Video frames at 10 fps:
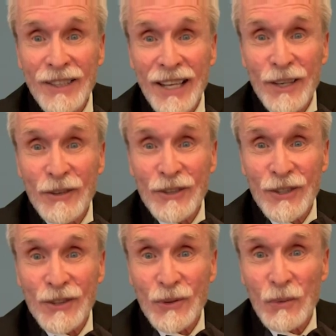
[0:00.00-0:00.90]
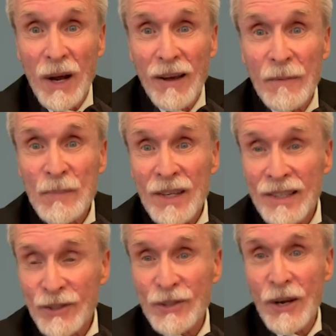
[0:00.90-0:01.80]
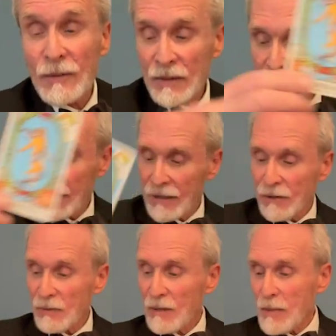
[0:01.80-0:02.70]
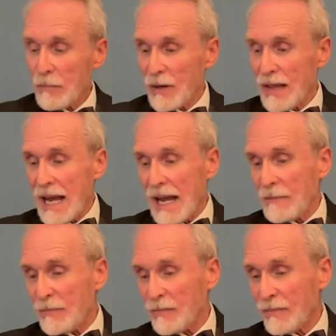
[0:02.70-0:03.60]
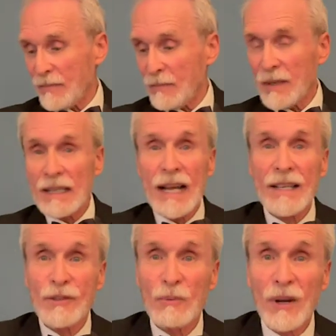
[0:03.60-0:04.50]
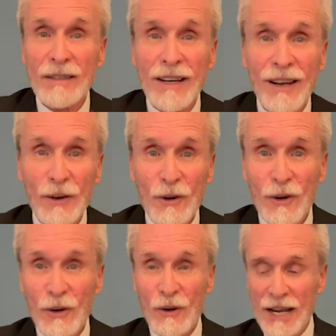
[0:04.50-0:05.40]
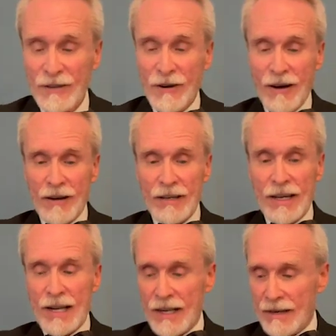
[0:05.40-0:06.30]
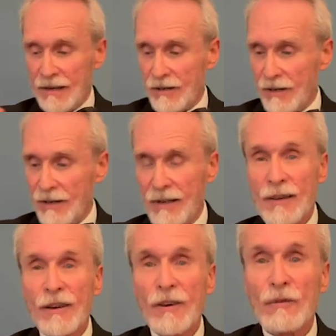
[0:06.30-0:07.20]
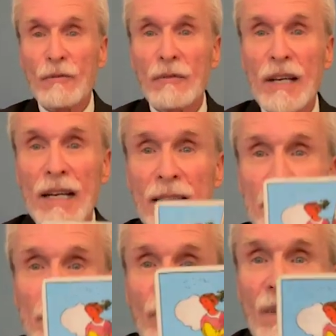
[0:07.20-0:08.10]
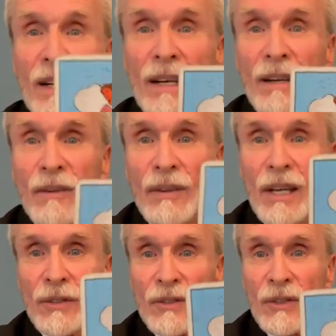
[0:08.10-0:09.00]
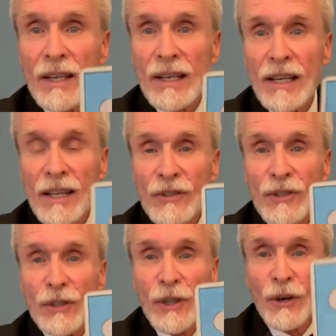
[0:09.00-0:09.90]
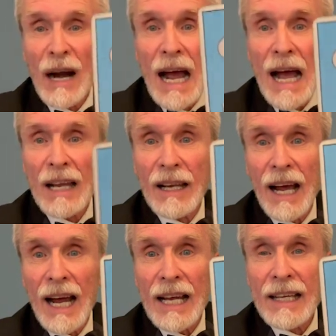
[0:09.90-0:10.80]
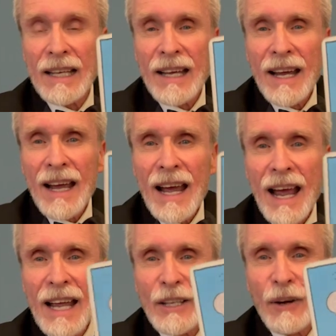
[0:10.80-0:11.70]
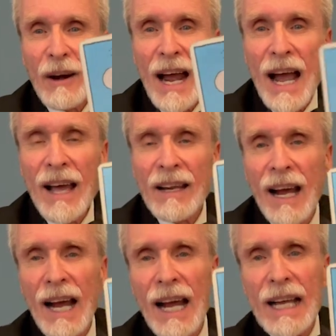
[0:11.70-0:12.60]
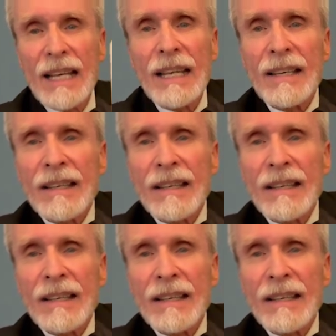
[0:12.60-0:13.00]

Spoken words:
and hindrances as well. So remember that. But that is one great card to get in your reading. This is your ally. And your ally